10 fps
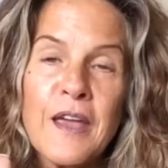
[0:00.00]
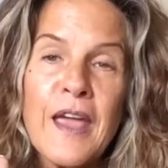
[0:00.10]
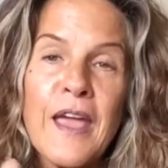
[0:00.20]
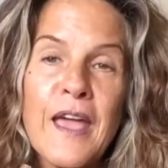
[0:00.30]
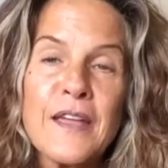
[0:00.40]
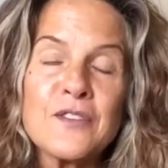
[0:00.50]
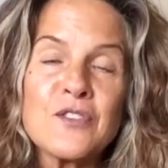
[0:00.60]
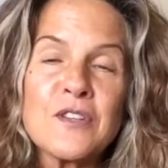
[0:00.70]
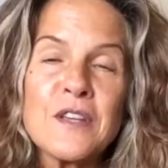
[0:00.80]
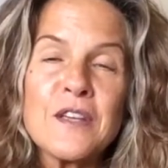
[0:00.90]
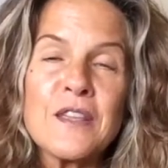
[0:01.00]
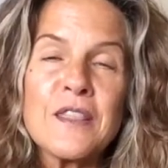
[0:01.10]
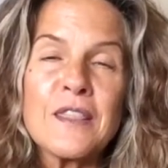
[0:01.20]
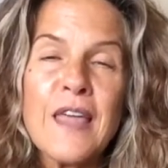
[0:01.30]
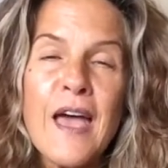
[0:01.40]
And
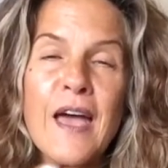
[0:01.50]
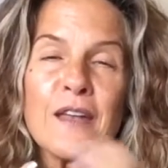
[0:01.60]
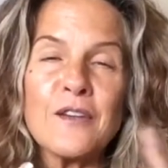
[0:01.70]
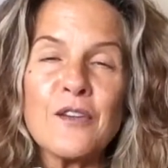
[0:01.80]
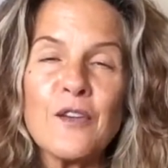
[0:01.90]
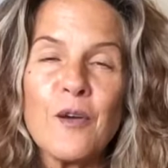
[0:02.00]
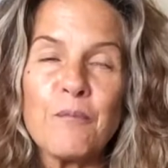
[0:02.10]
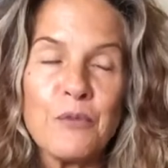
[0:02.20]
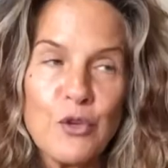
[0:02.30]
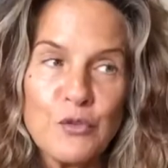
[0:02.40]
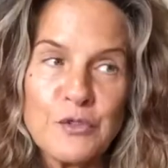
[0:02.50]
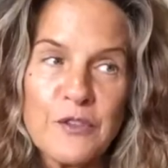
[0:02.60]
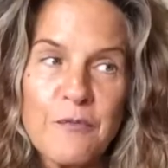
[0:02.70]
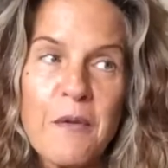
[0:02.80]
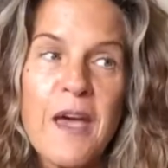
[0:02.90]
that
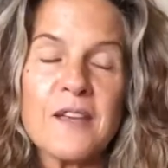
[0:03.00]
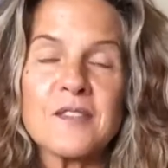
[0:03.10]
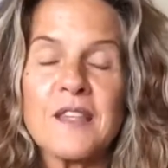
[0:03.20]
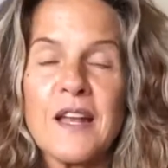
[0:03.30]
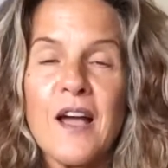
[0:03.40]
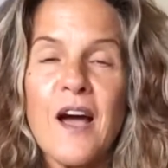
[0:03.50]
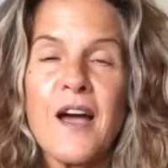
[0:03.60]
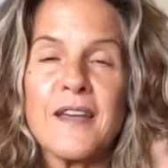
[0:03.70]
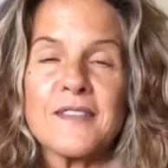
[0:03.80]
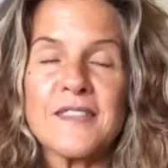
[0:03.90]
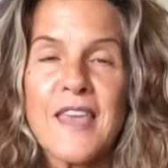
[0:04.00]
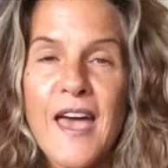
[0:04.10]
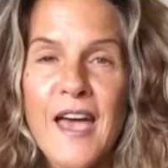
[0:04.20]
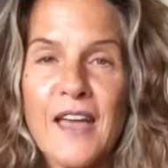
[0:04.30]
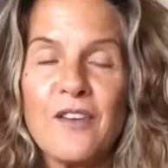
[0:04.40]
abusive mask that hides
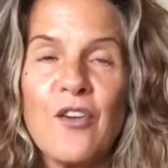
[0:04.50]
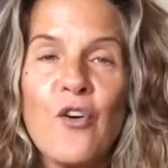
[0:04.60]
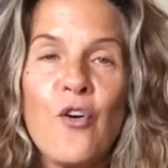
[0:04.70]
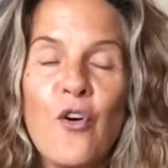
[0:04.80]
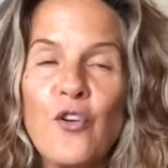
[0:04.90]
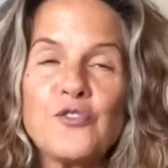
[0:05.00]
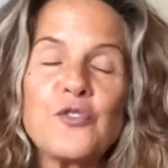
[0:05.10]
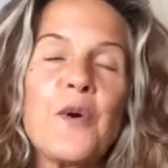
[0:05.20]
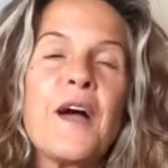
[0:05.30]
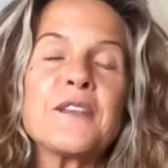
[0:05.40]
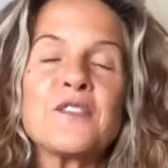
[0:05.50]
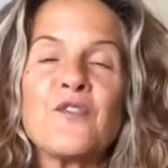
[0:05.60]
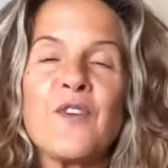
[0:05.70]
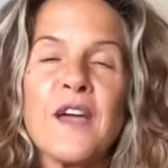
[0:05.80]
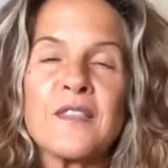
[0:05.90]
that also hides the
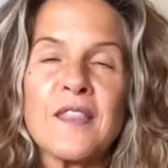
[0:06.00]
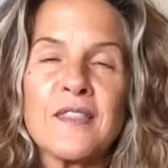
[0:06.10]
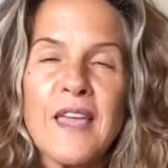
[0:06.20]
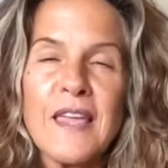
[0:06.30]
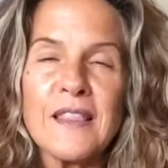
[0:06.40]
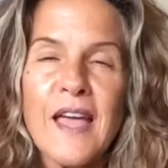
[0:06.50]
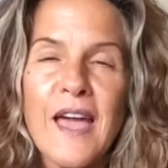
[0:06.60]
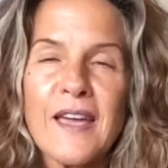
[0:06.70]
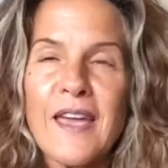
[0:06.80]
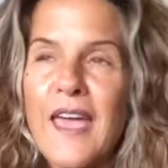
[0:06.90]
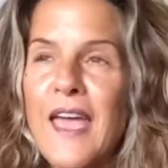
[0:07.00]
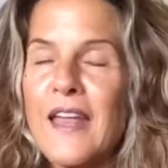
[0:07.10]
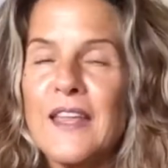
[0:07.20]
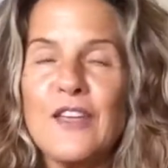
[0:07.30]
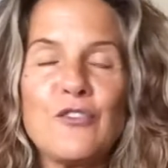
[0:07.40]
fact that they lack
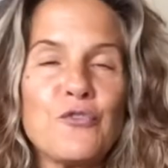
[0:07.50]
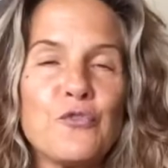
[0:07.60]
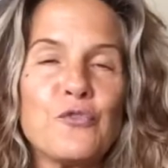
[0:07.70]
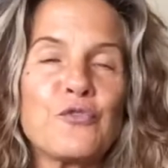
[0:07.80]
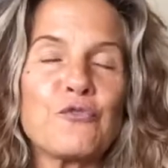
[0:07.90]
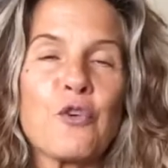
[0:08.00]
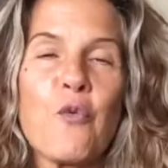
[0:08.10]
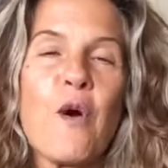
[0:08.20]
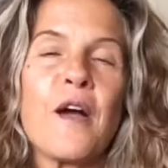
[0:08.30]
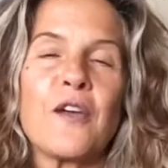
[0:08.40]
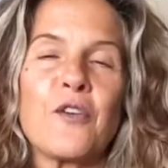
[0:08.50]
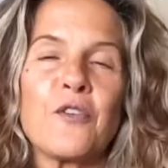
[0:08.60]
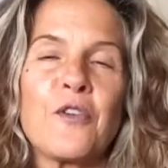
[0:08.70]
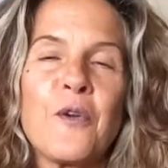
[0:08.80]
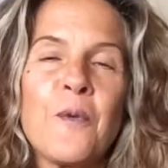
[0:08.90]
any tools
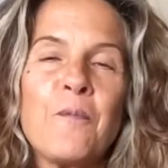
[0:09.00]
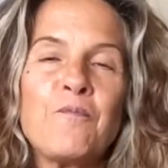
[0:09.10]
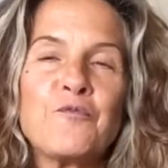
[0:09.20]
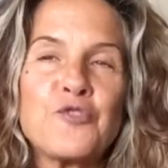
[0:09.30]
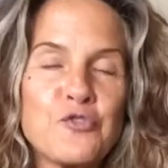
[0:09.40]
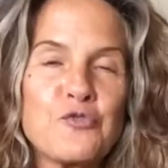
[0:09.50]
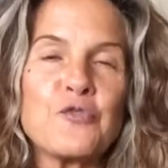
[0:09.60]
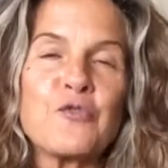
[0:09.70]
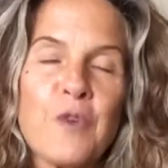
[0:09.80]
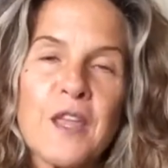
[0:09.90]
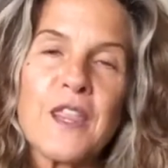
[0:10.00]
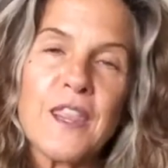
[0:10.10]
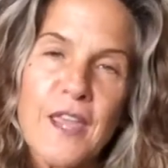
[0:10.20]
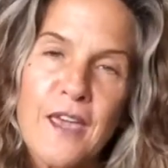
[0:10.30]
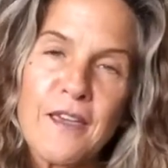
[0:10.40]
required to do the right
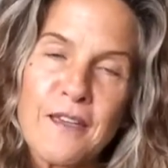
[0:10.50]
thing.